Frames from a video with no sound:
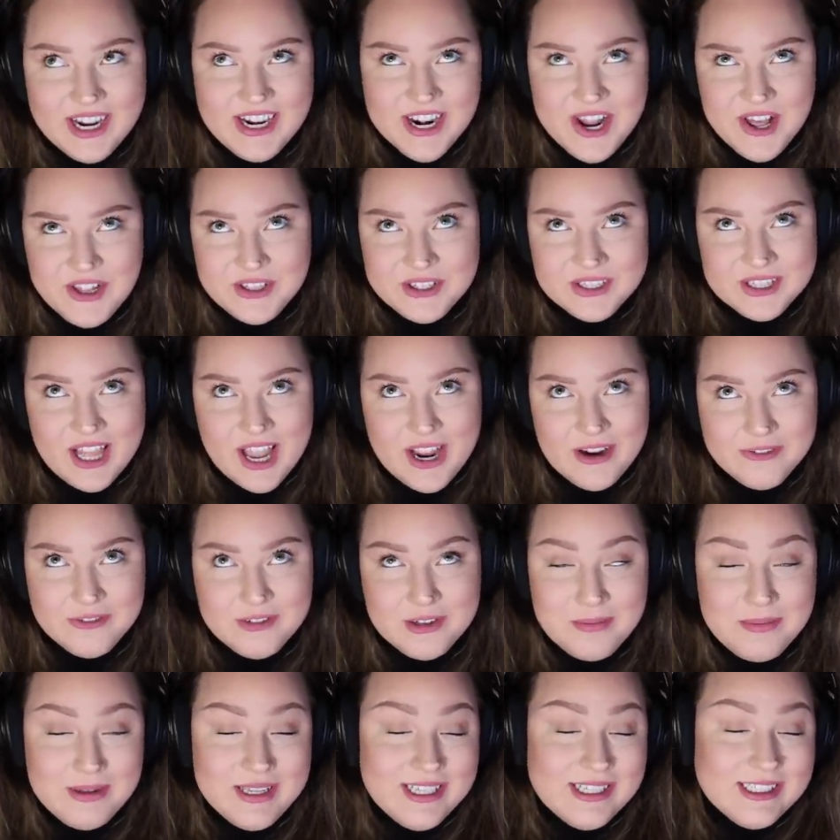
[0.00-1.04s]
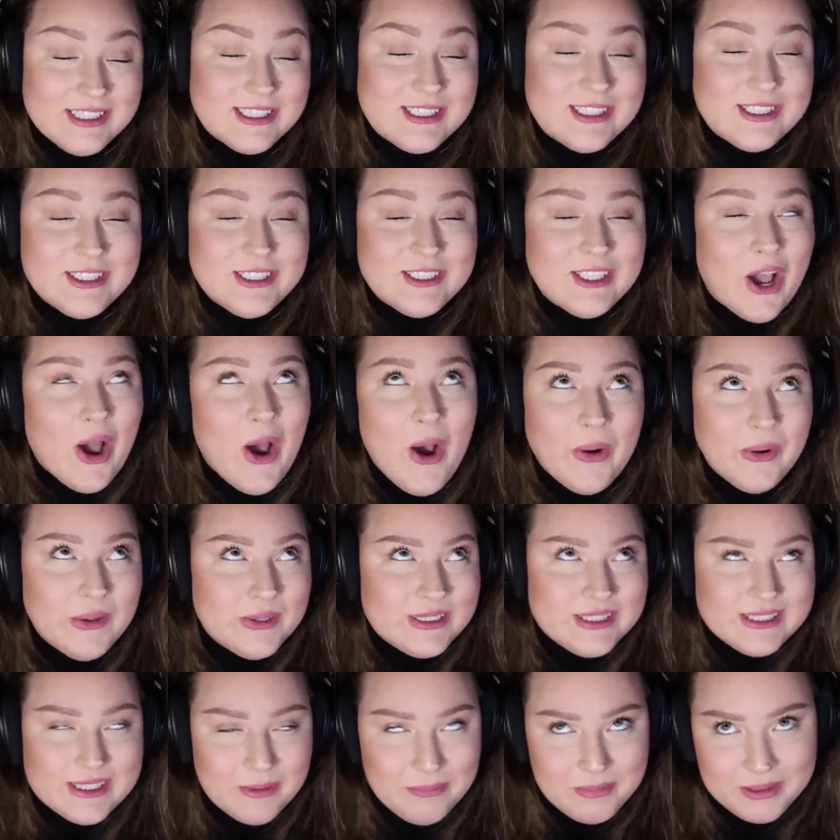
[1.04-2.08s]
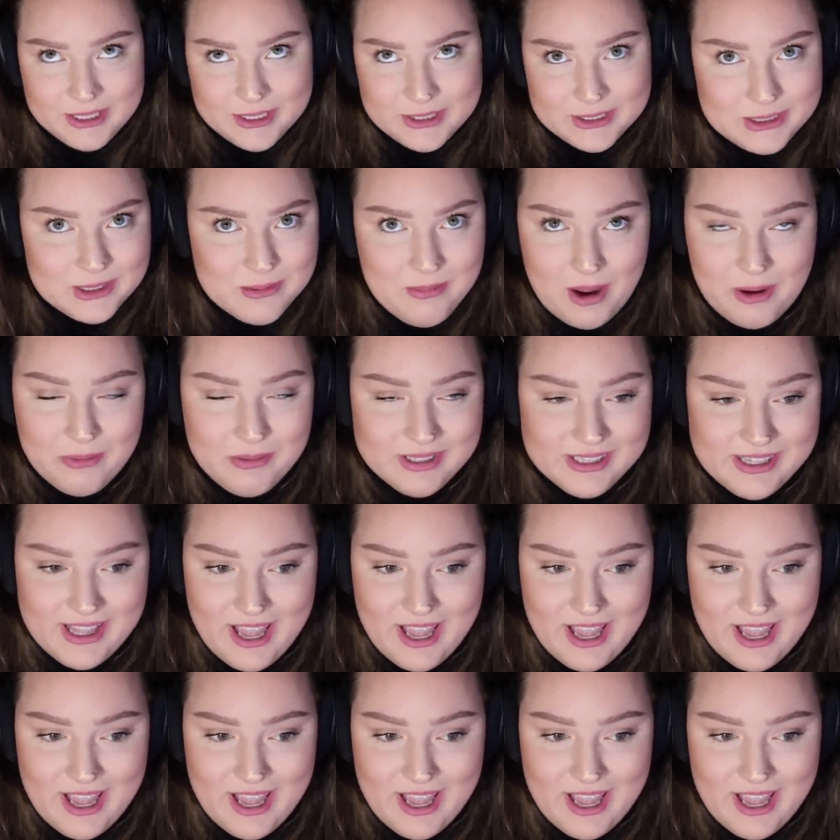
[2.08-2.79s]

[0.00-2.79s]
another life would be so similar to my real